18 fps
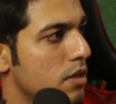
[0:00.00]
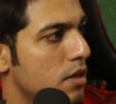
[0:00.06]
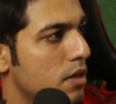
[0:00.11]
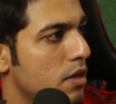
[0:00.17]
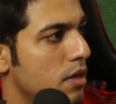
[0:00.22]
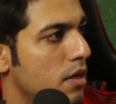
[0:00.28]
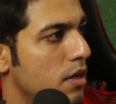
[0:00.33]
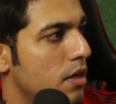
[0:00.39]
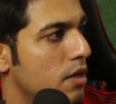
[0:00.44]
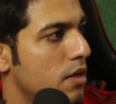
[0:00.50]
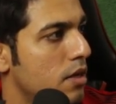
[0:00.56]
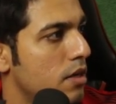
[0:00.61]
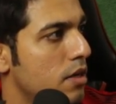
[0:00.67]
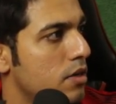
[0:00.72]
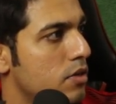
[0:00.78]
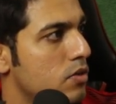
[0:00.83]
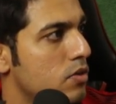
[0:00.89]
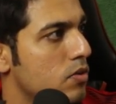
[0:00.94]
And
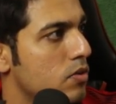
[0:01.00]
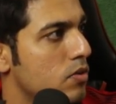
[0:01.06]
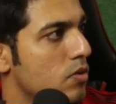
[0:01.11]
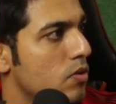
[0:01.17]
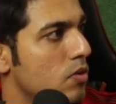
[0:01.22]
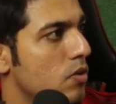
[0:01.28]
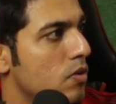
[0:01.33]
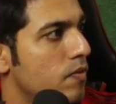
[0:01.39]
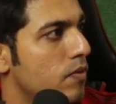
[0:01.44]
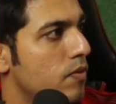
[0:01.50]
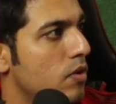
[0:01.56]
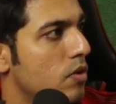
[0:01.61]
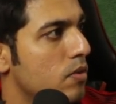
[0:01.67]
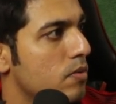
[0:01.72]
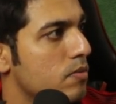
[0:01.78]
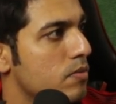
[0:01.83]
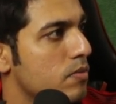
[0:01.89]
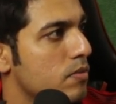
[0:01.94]
it should go
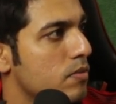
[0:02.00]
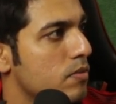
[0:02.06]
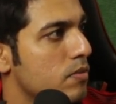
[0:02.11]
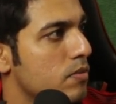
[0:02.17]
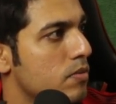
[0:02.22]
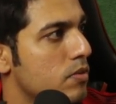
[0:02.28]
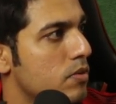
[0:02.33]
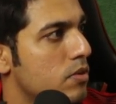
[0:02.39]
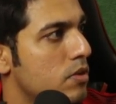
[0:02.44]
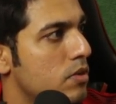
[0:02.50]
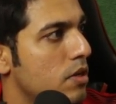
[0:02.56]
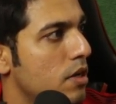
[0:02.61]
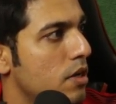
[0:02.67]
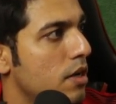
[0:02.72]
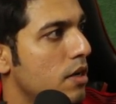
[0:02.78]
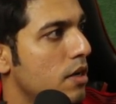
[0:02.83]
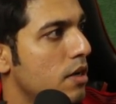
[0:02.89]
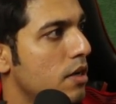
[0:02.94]
from
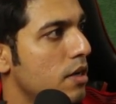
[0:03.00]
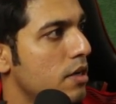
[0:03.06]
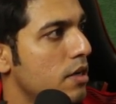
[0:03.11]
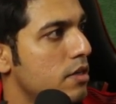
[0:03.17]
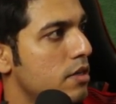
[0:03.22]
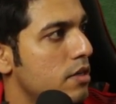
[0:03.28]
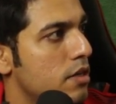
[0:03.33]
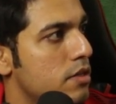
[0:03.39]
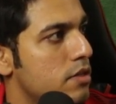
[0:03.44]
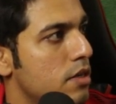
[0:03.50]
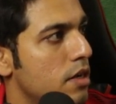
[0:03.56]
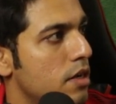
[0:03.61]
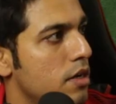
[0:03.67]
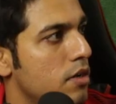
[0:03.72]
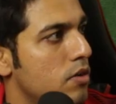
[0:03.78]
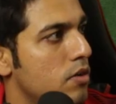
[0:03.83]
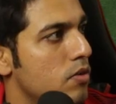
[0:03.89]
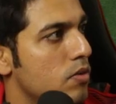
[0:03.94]
state initial
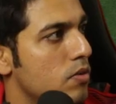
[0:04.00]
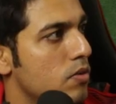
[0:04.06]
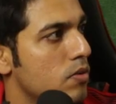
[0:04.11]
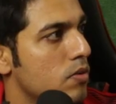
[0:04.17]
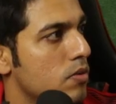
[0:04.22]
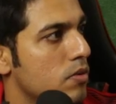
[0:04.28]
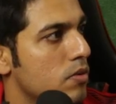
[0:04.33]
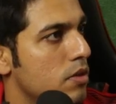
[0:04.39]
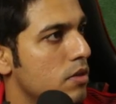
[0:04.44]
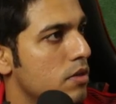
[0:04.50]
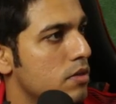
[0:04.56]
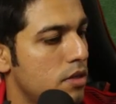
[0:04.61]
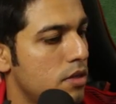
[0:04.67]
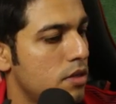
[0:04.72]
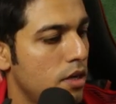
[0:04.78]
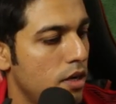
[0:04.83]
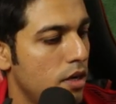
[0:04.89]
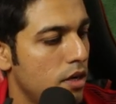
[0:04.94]
state to this
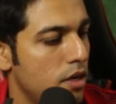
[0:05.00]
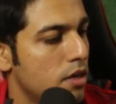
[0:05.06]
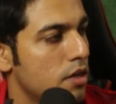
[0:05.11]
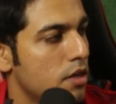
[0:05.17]
state